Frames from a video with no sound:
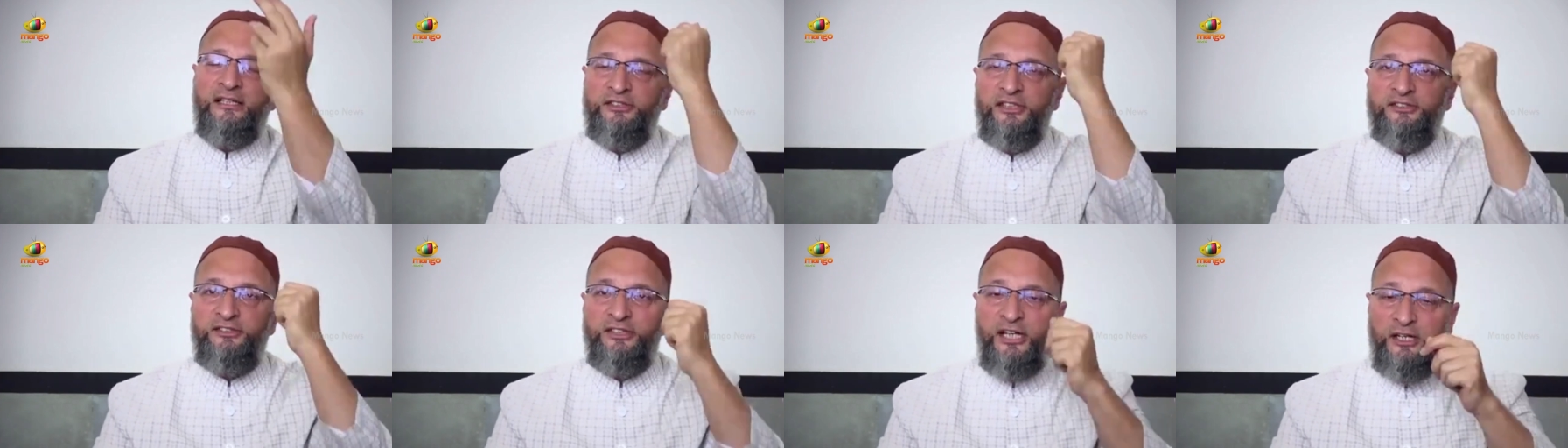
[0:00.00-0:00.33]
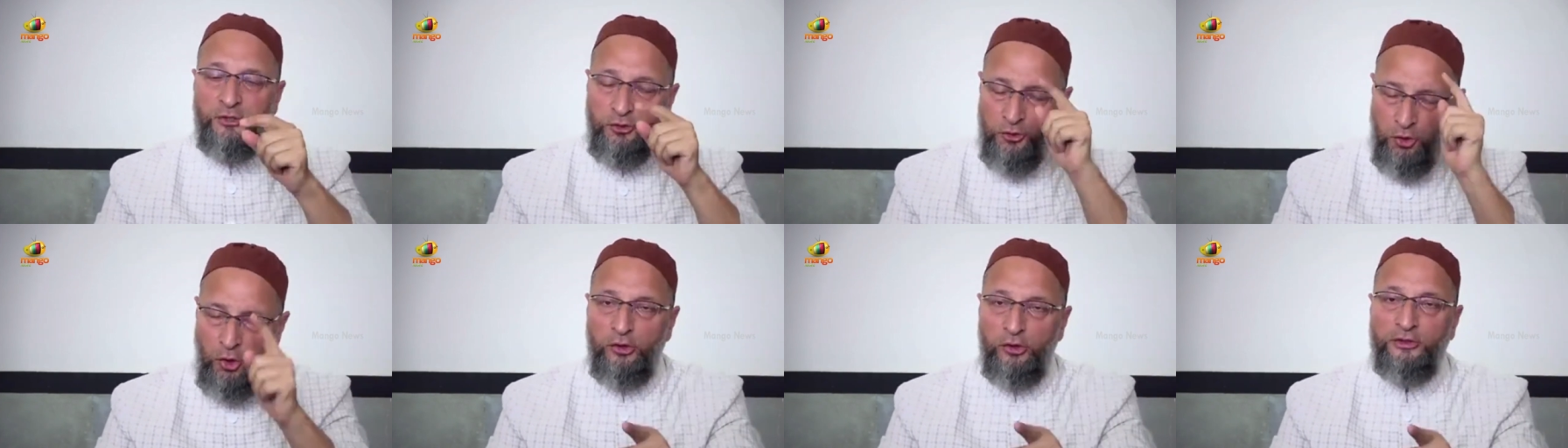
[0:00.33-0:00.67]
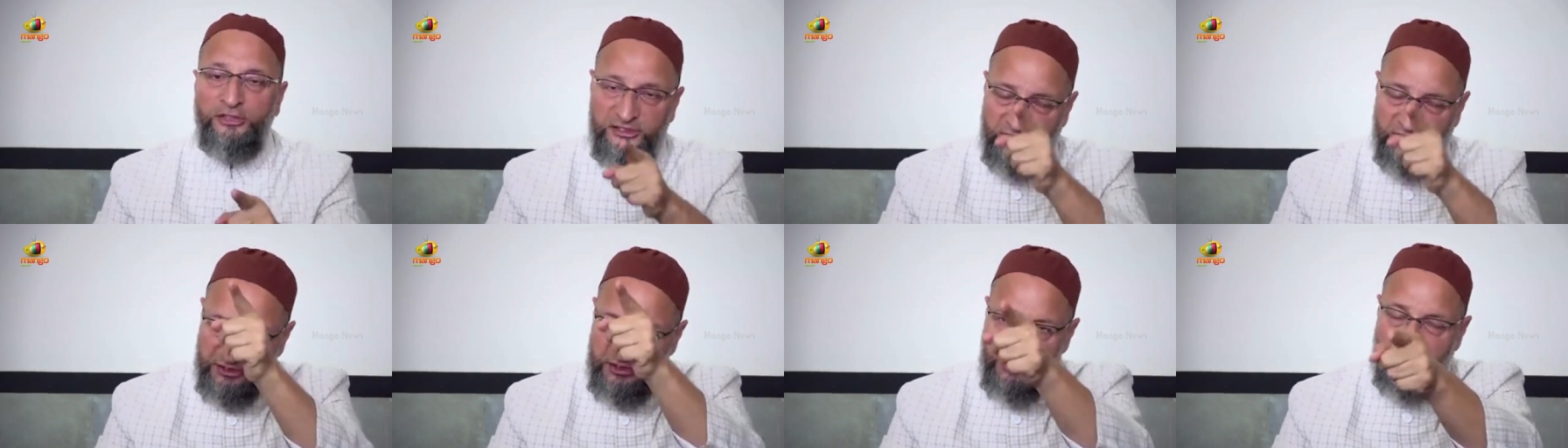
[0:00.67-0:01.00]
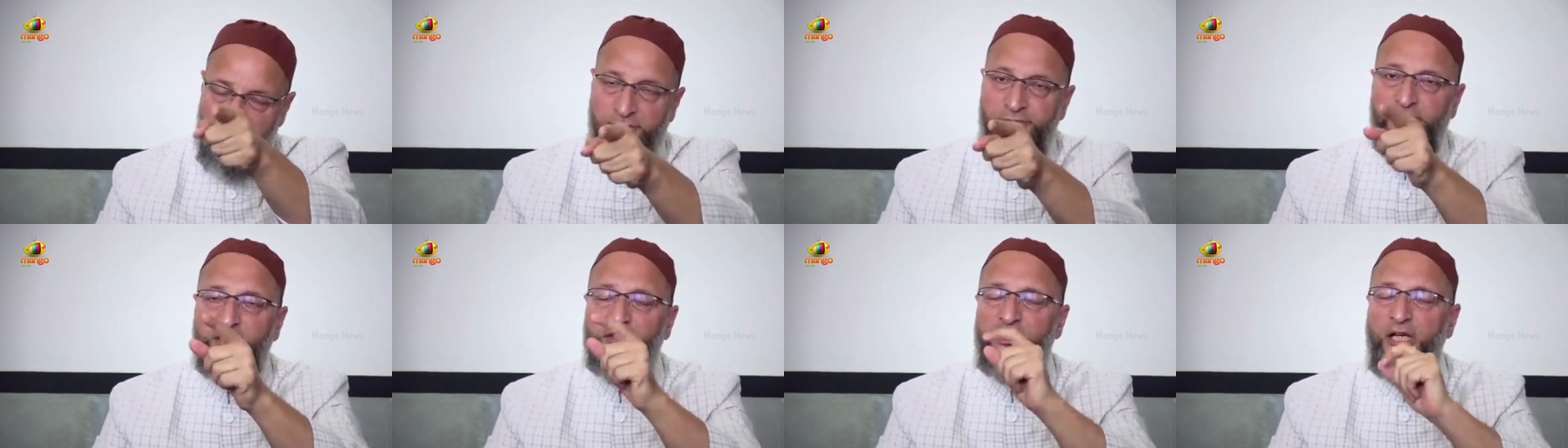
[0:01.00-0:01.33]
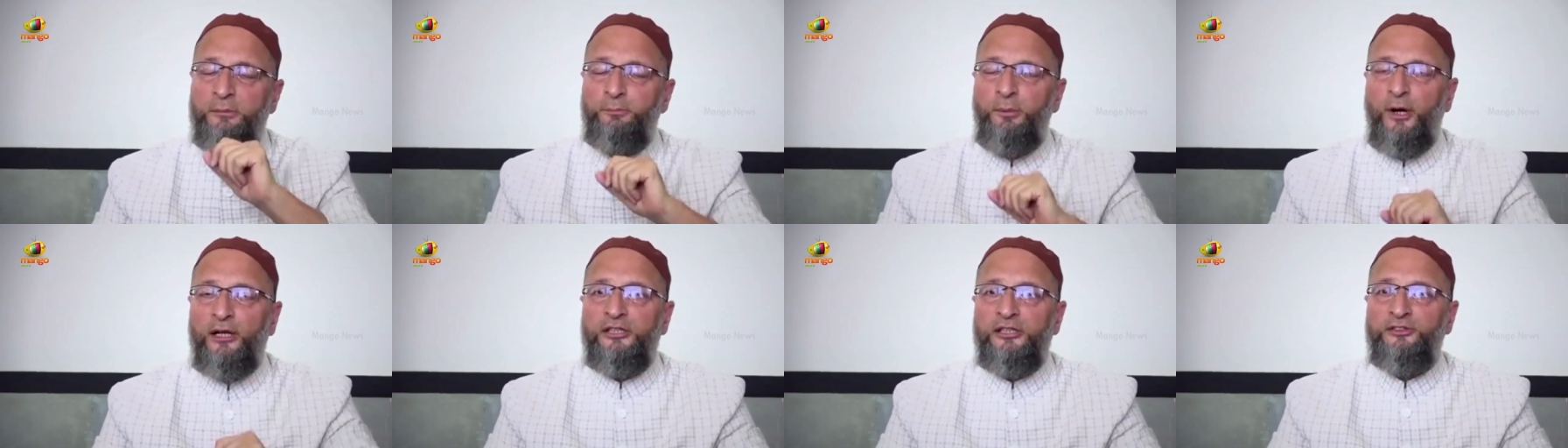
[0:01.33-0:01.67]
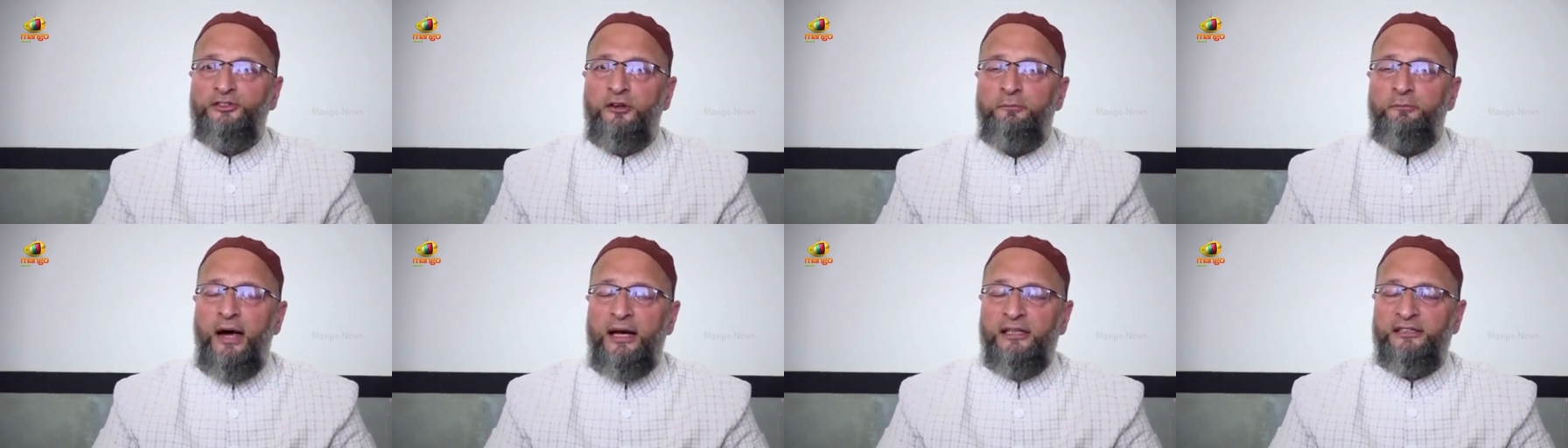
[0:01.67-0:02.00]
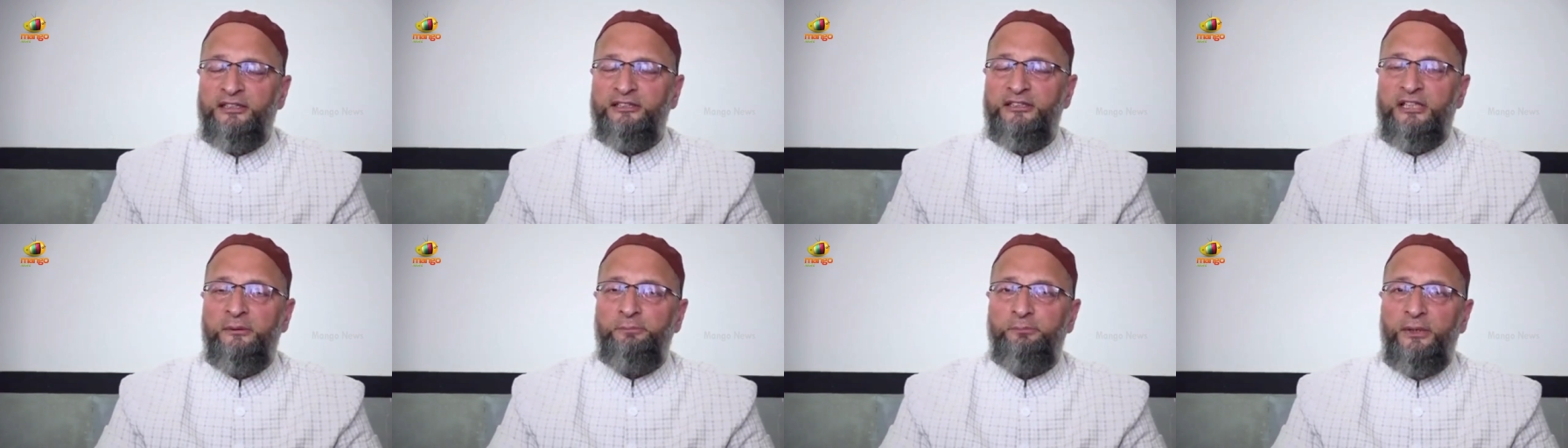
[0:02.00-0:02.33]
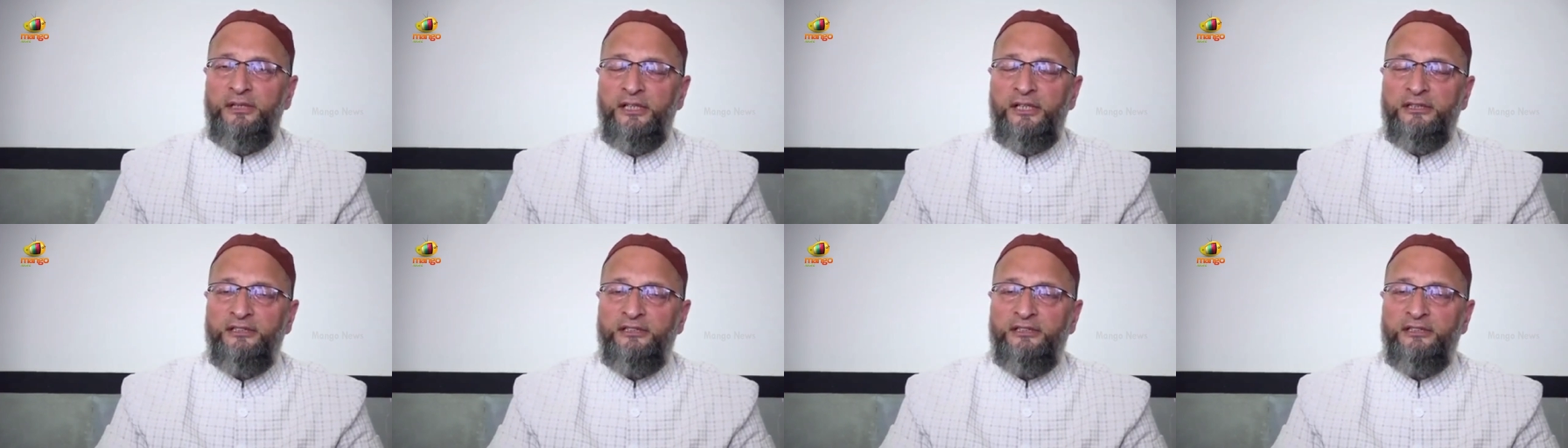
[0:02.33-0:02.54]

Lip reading: She said no, this is an official policy of Bharatiya